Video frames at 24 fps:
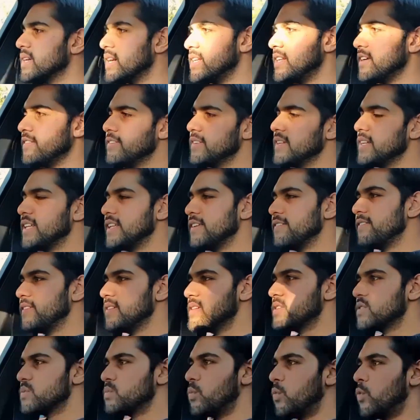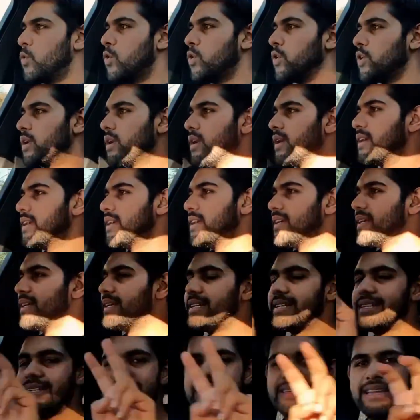definitely feels more
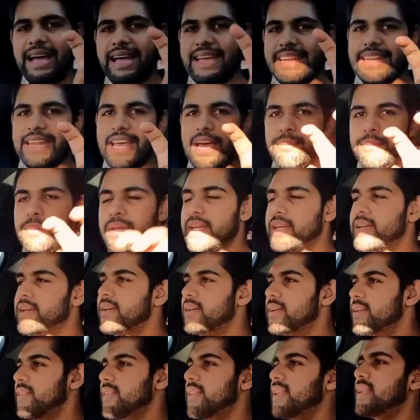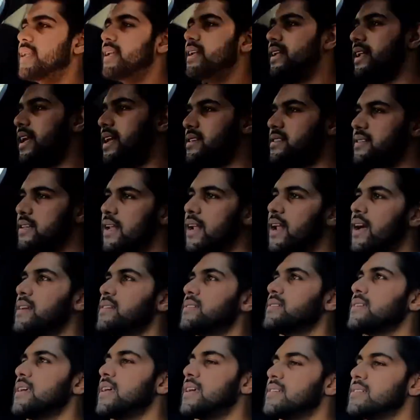dynamic than an
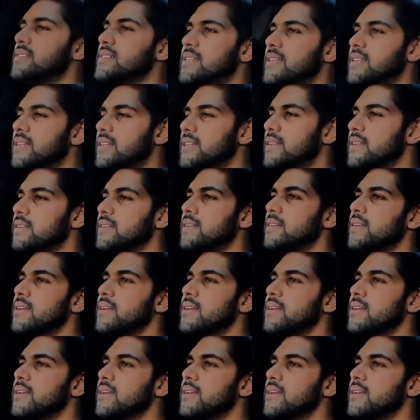S-Class, as in